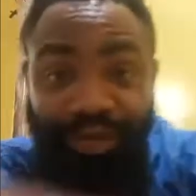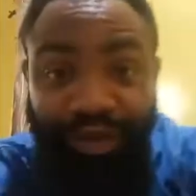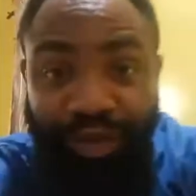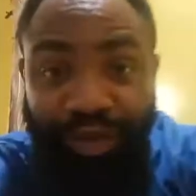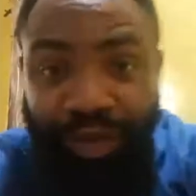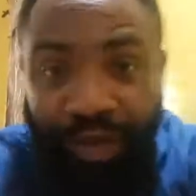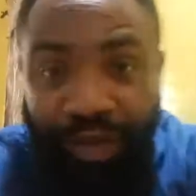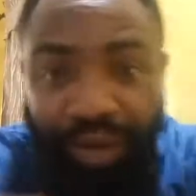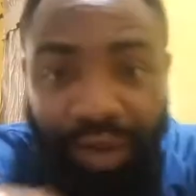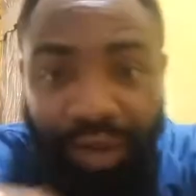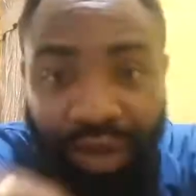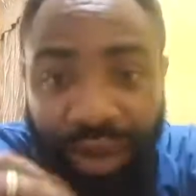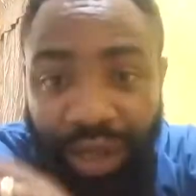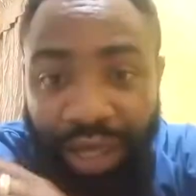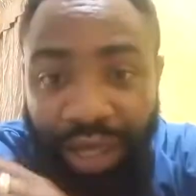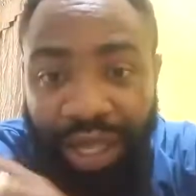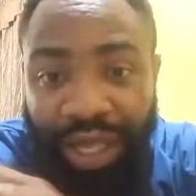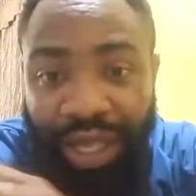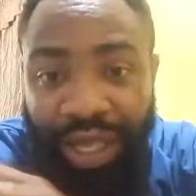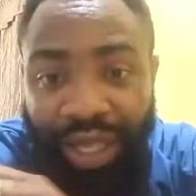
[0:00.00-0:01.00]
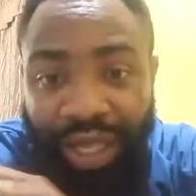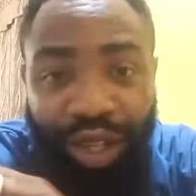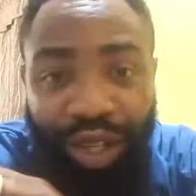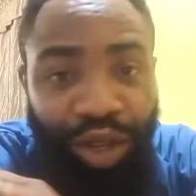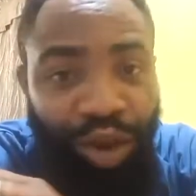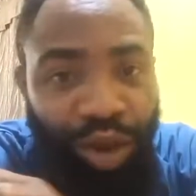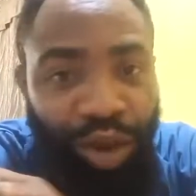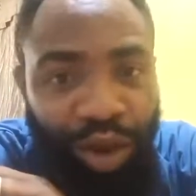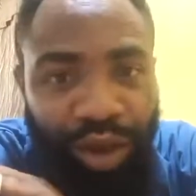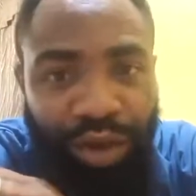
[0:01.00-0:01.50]
You
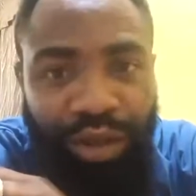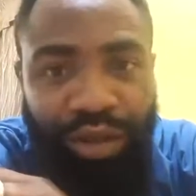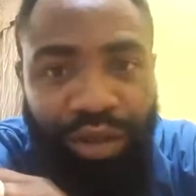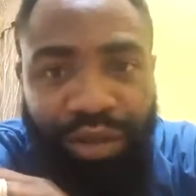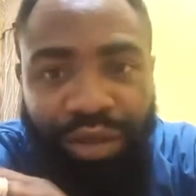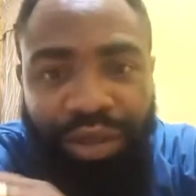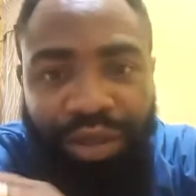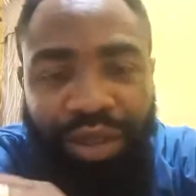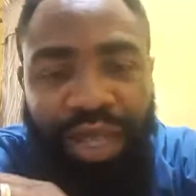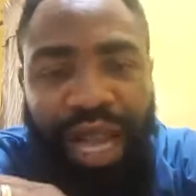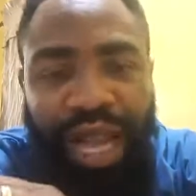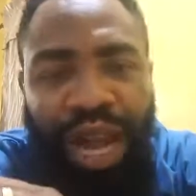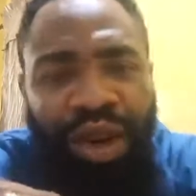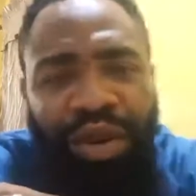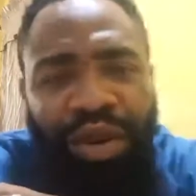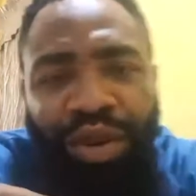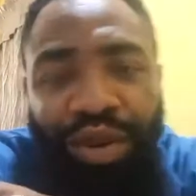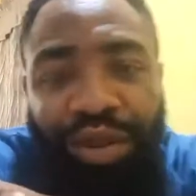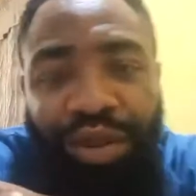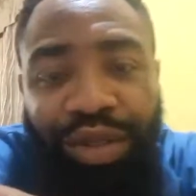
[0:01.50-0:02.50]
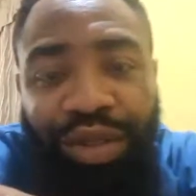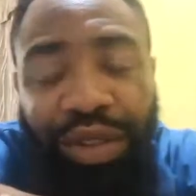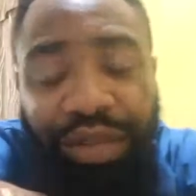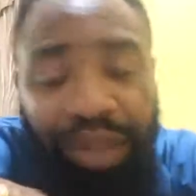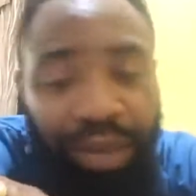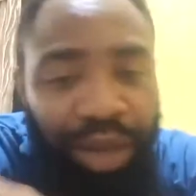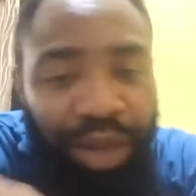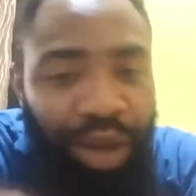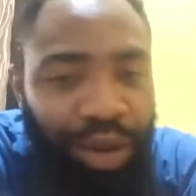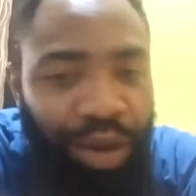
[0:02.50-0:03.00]
know, I'll go to the
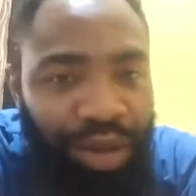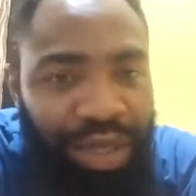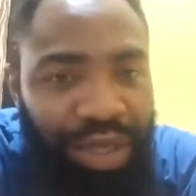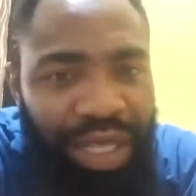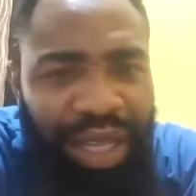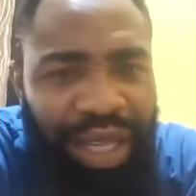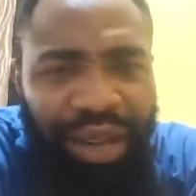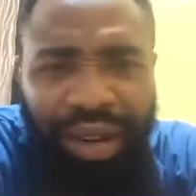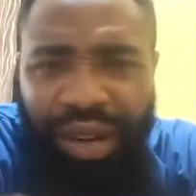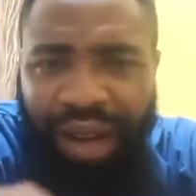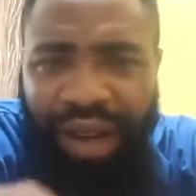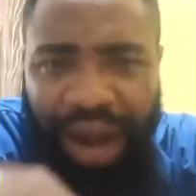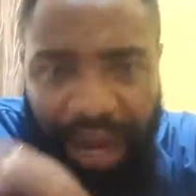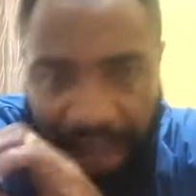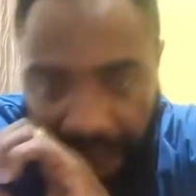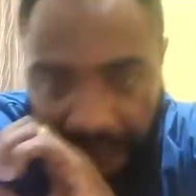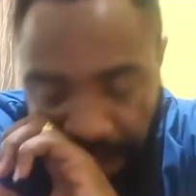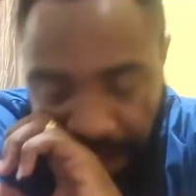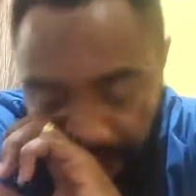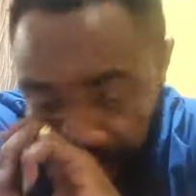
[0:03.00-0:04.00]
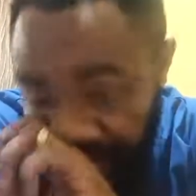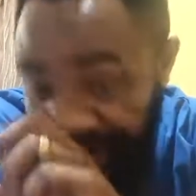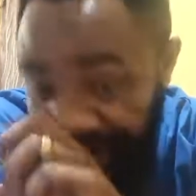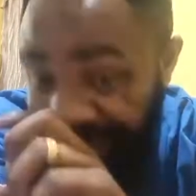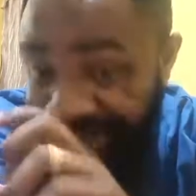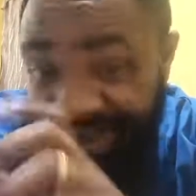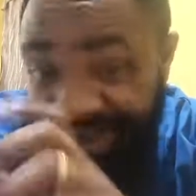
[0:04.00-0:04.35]
female hostel, crack them up.